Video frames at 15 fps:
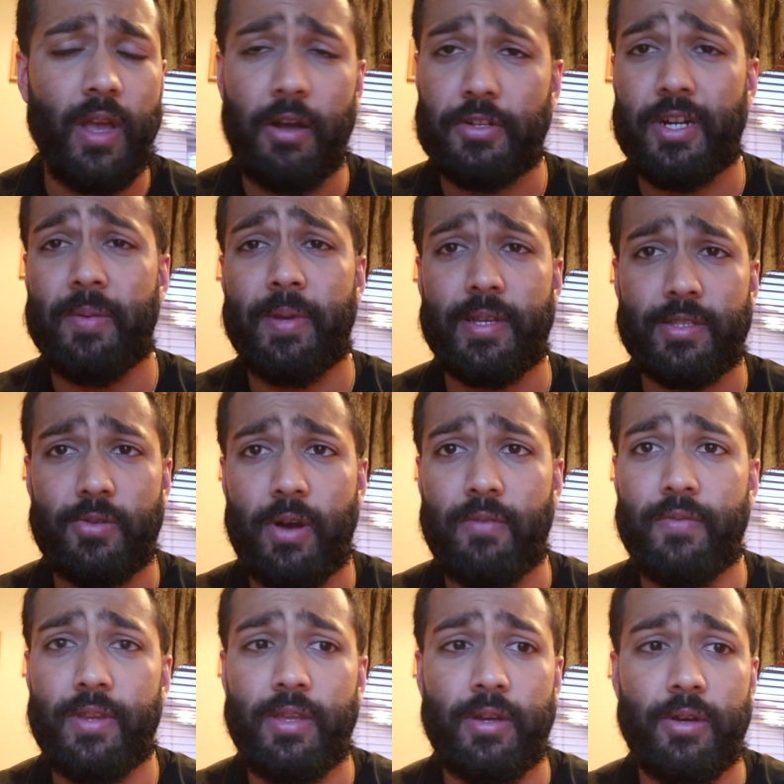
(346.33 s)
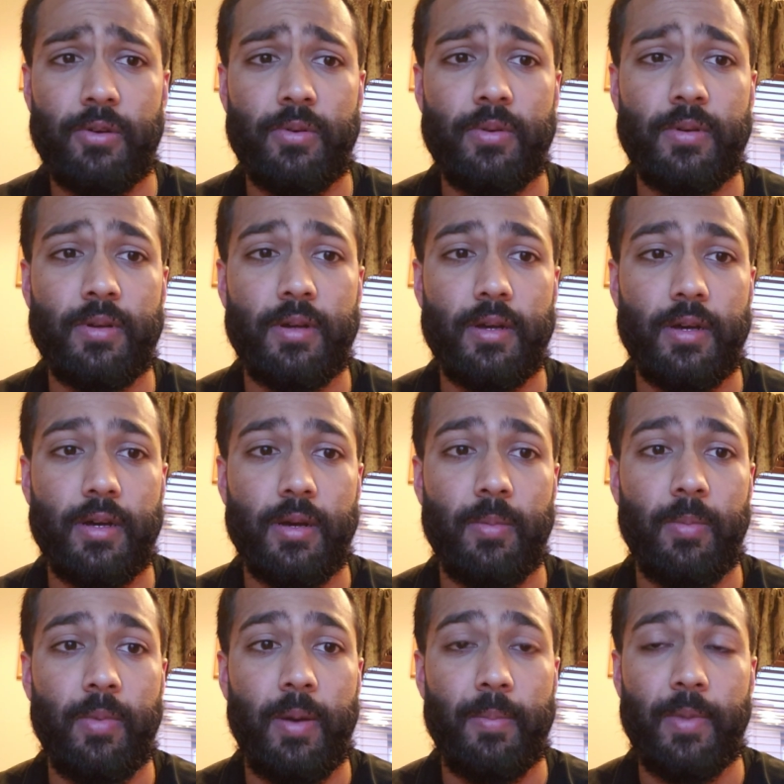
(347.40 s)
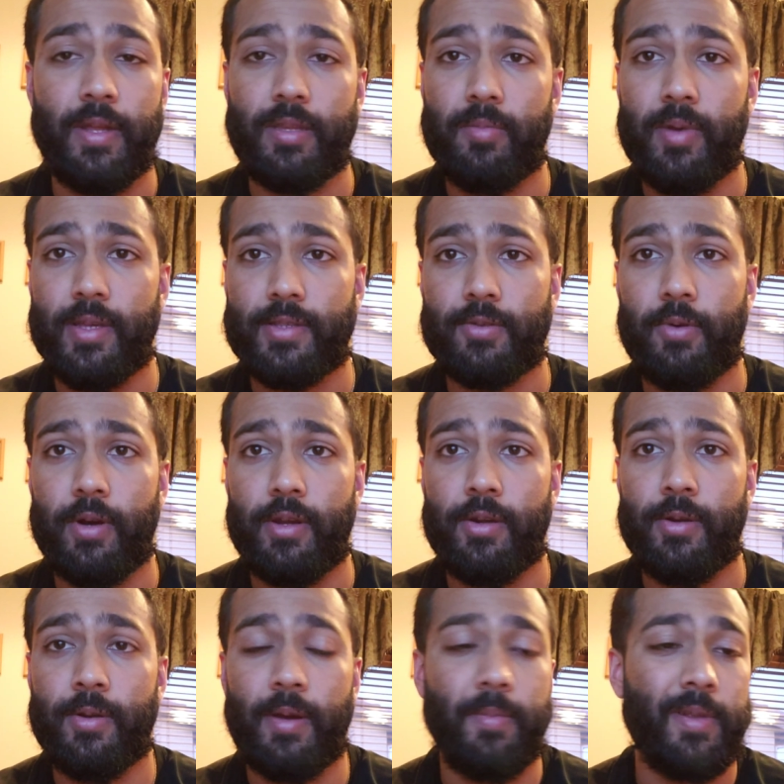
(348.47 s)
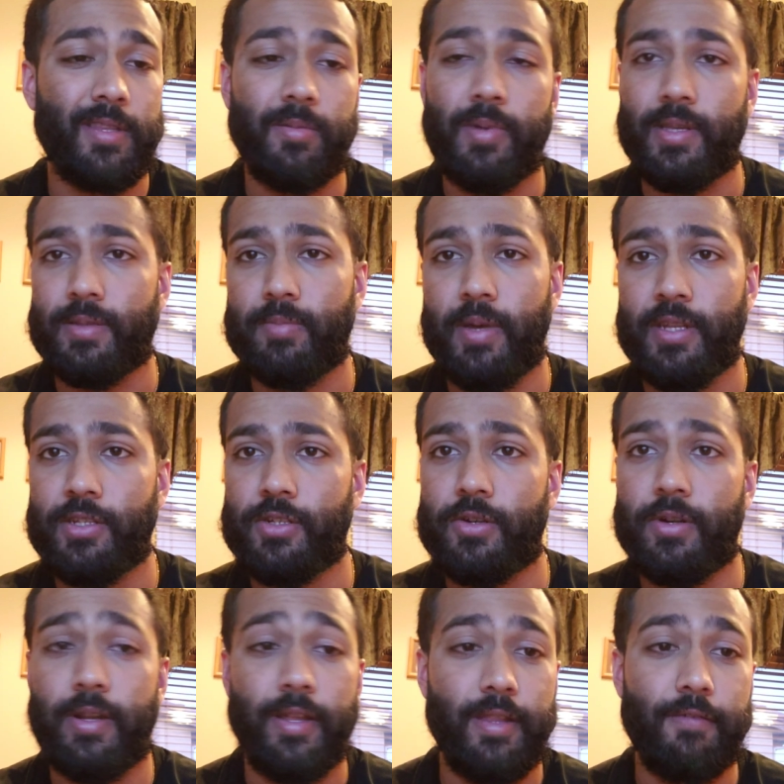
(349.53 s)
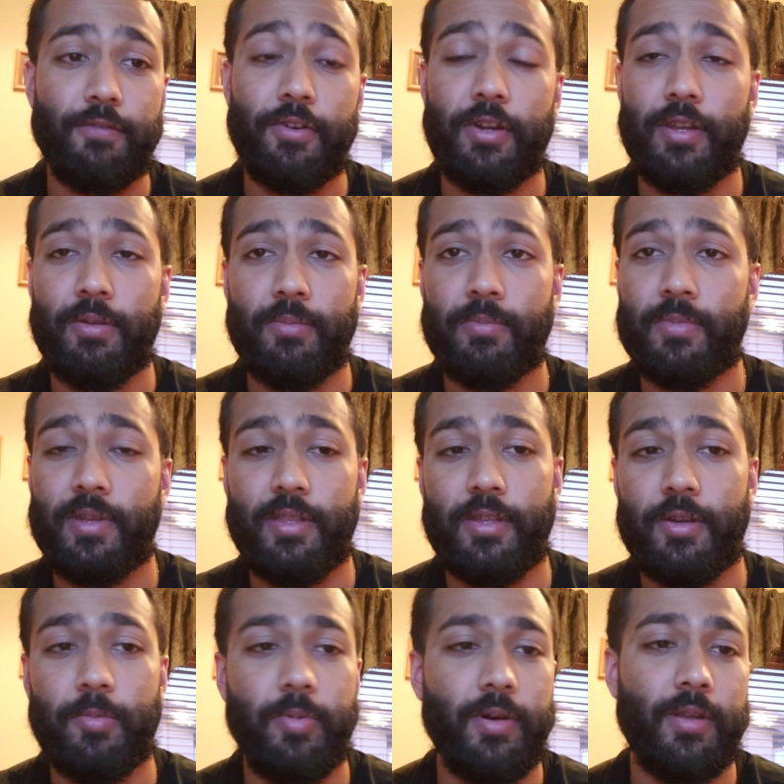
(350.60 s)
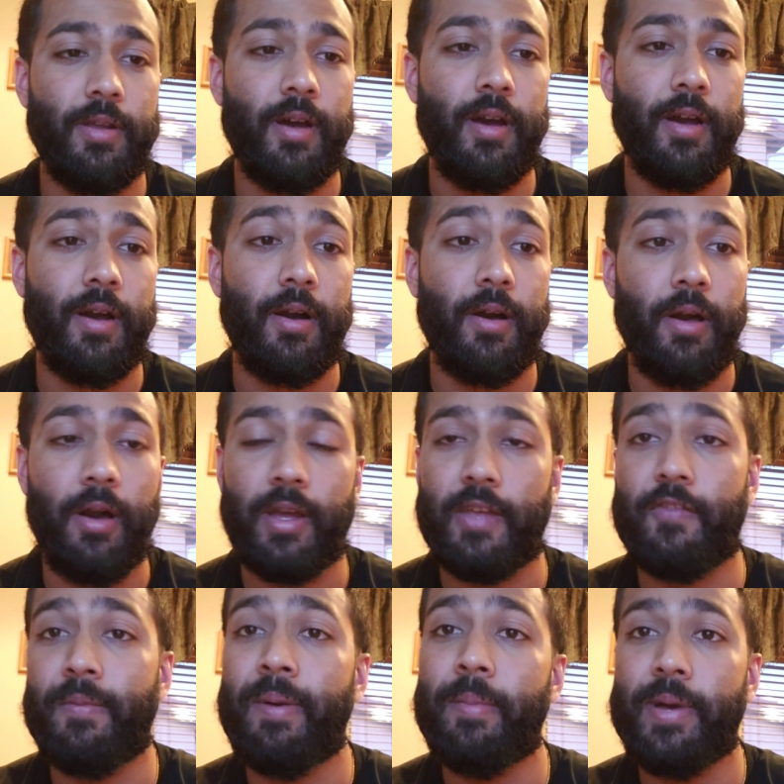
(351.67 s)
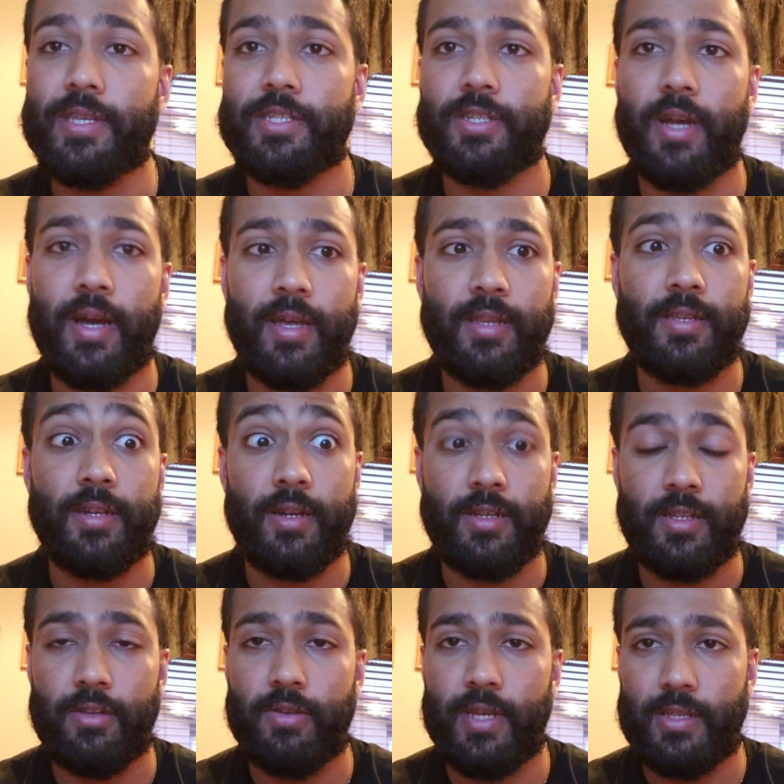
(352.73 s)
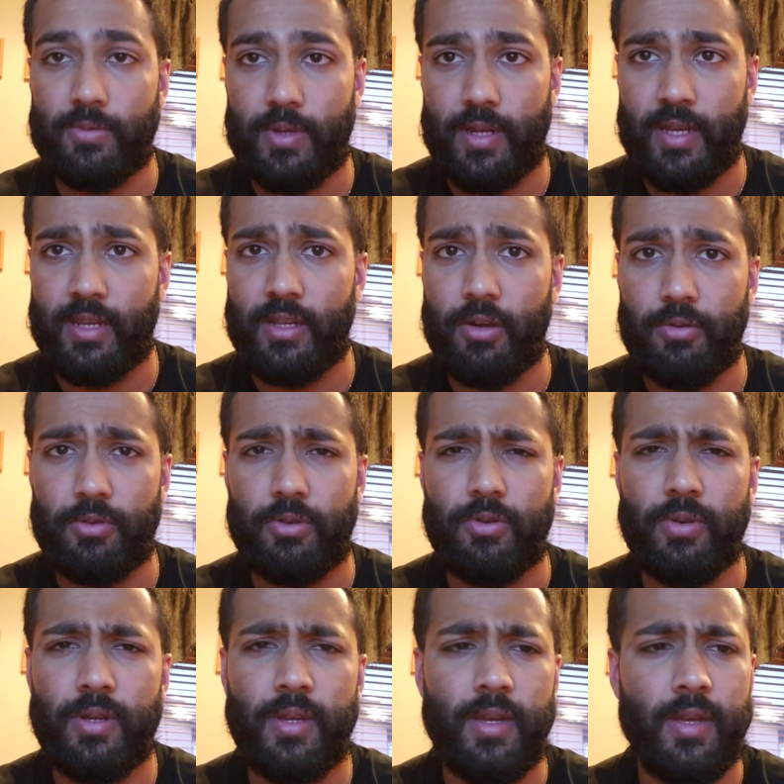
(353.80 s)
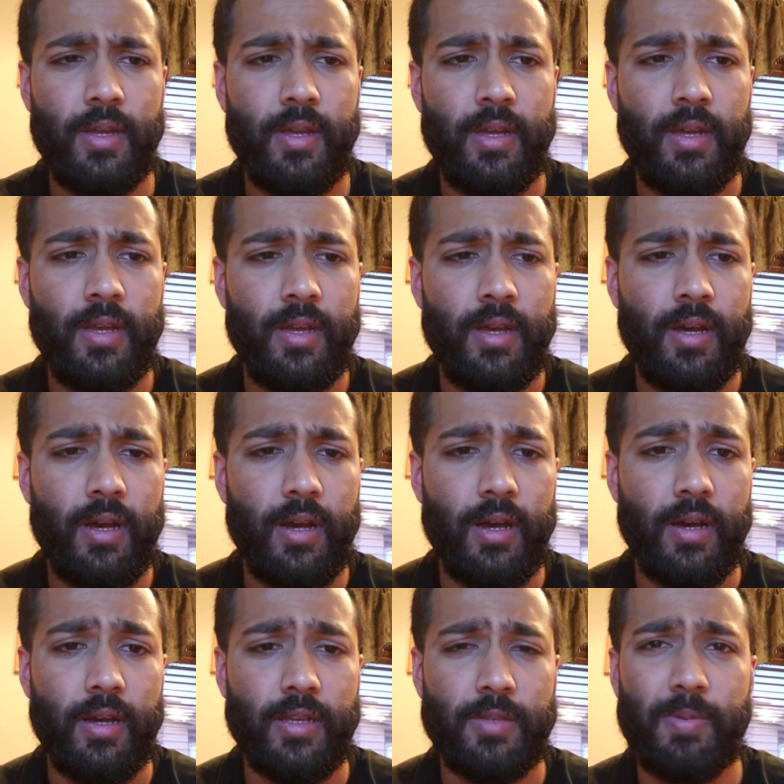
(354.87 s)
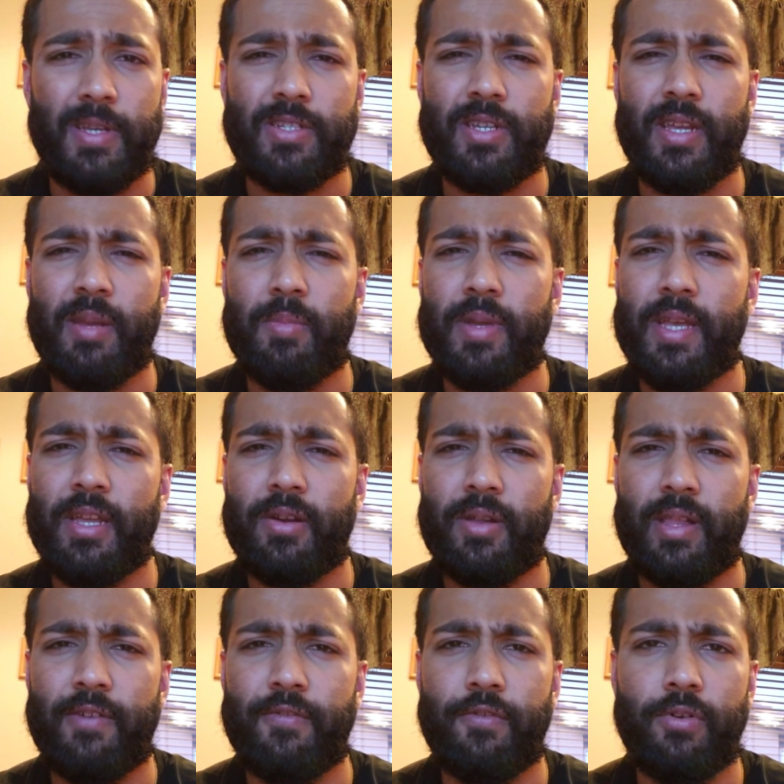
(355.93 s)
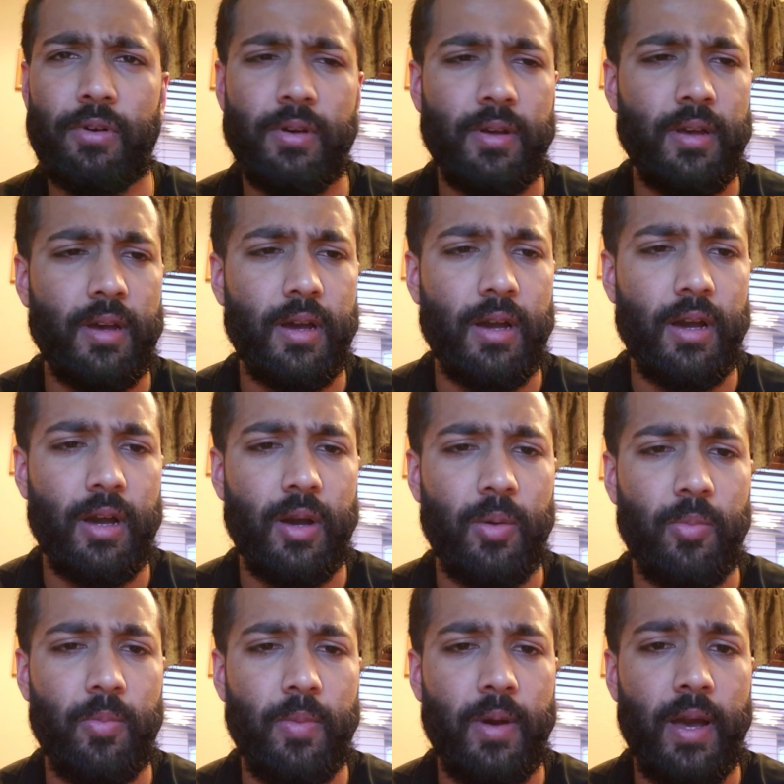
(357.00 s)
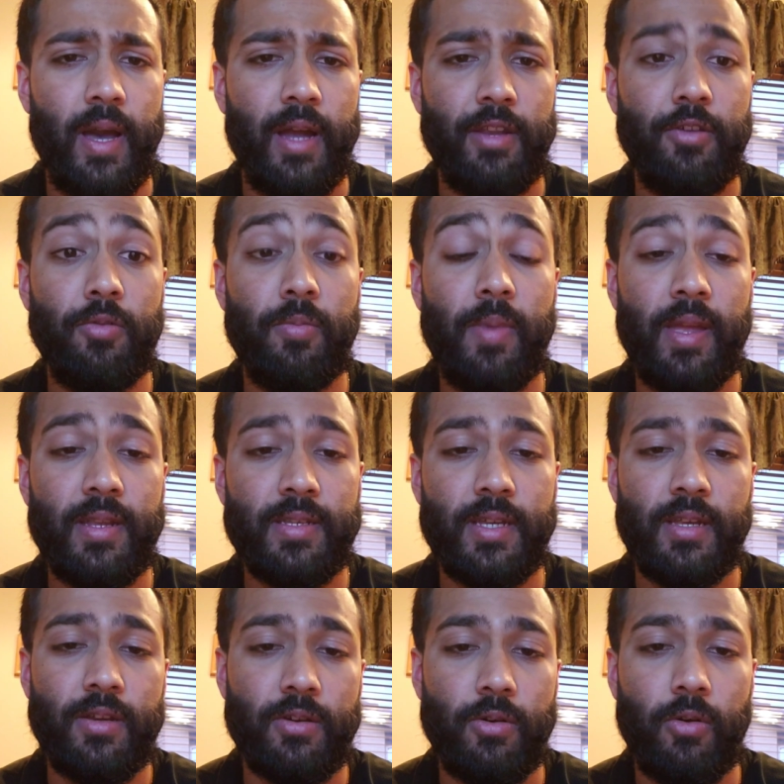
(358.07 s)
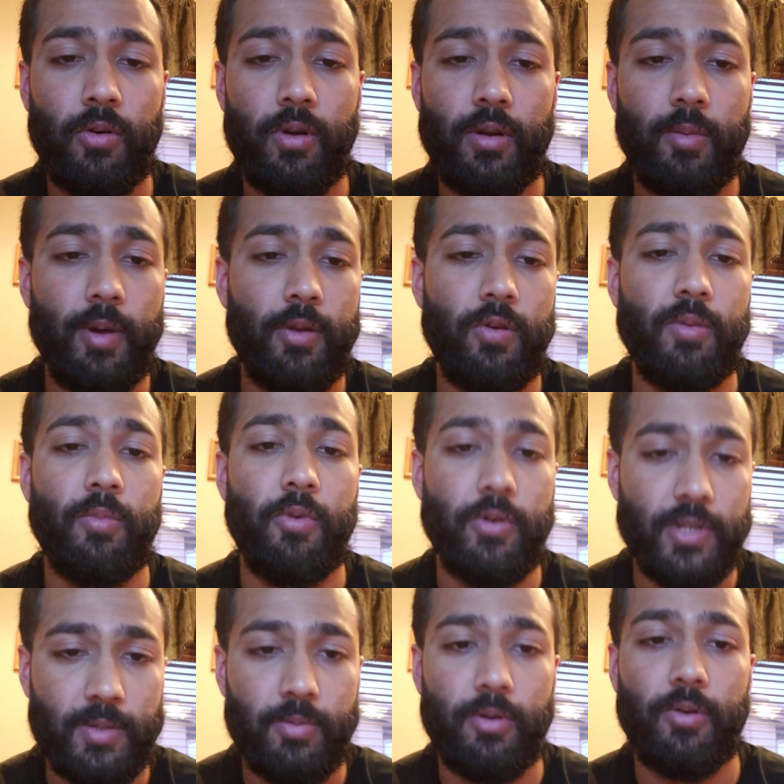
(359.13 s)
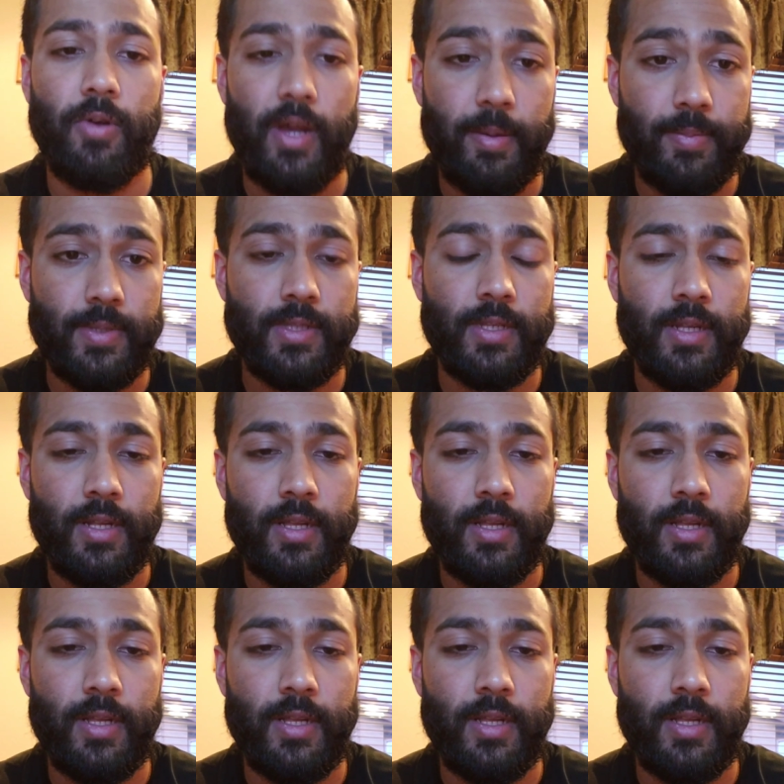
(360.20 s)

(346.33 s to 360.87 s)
I'll try to make a squat video. I'm not the best squatter. I'm not the best bench or deadlifter either, but I'll give it my best shot and try to tell you guys what I kind of go through, especially at a beginner level. How do you maintain your core by doing multiple reps?